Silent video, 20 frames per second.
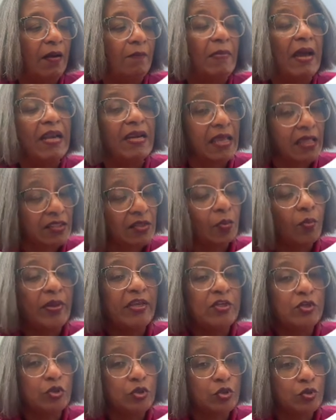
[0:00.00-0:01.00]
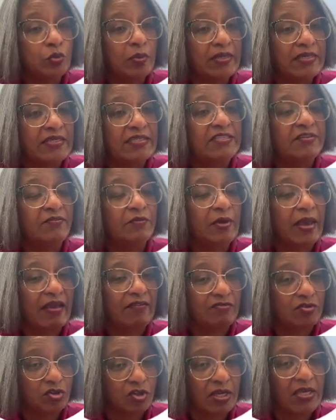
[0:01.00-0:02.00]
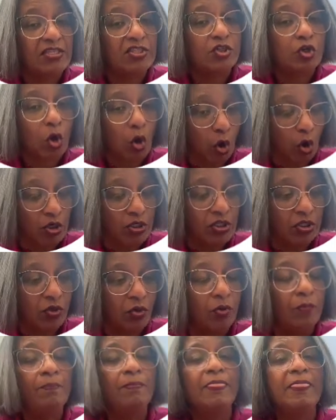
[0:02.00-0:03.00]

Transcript: Another way to do it is if you have just audio,